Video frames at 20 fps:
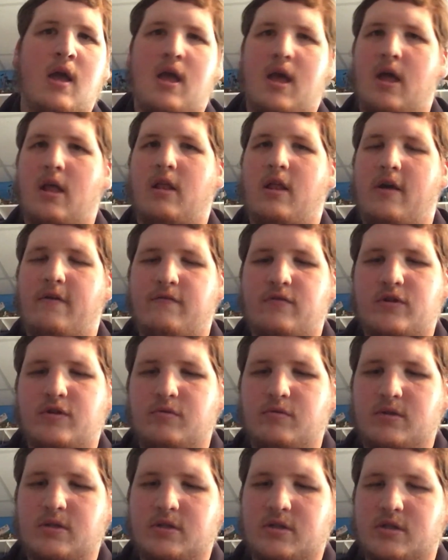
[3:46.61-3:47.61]
It left
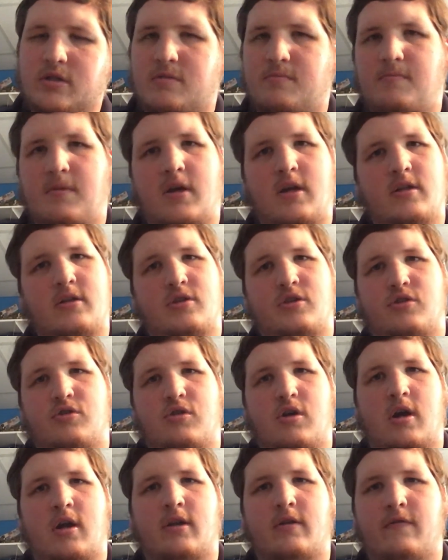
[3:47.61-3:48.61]
you in suspense
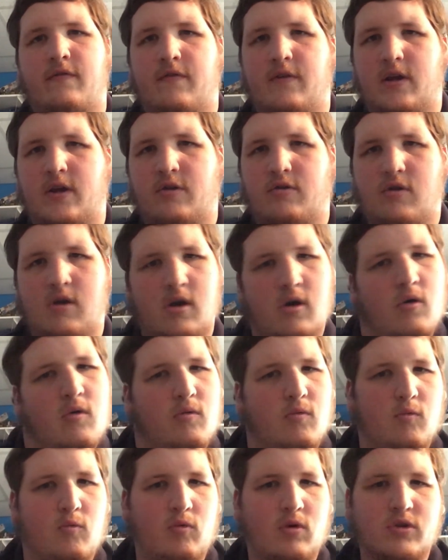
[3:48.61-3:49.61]
trying to figure
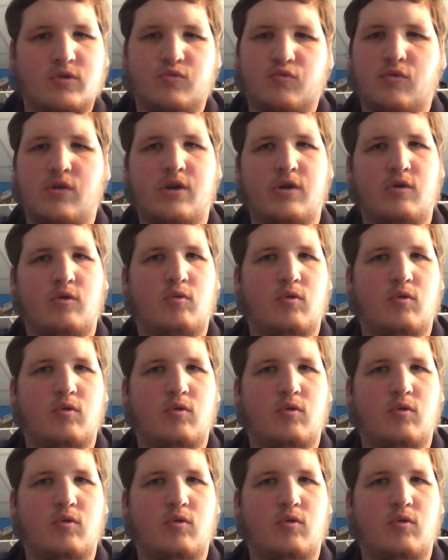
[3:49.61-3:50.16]
out what's real,